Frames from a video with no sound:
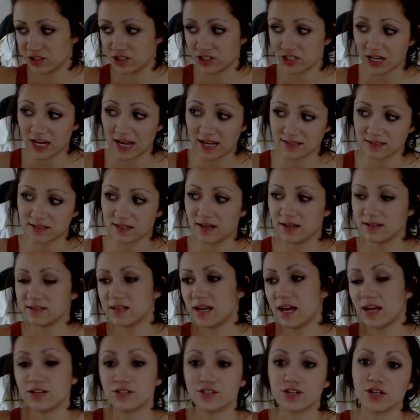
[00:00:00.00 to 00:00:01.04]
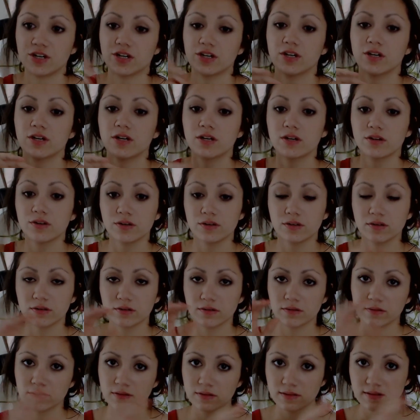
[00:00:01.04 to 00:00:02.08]
chastise, enter,
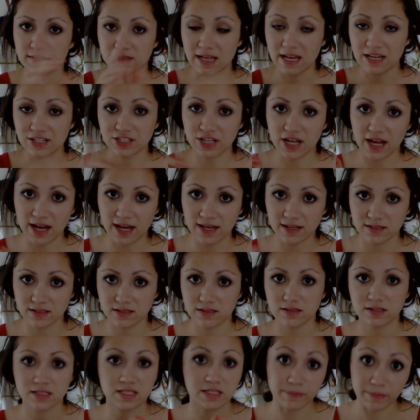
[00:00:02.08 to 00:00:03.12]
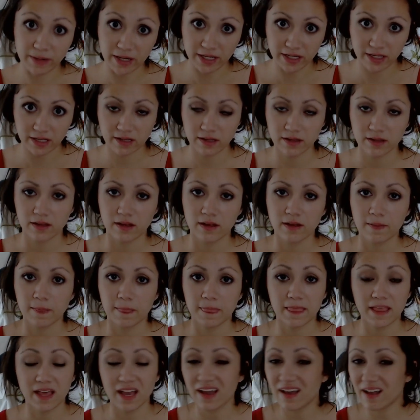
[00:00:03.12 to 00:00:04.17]
slash cast smite.
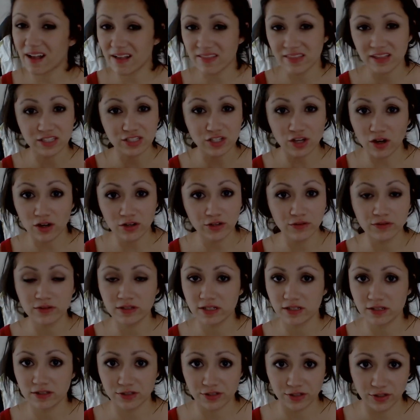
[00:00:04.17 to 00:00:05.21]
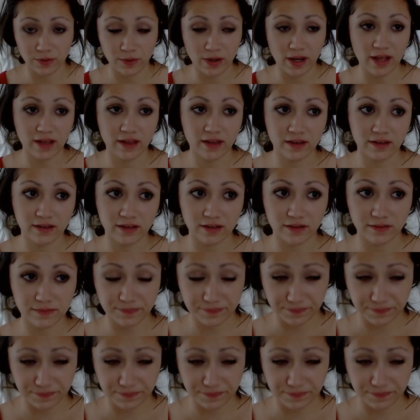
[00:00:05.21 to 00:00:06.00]
And that's all you need to do. And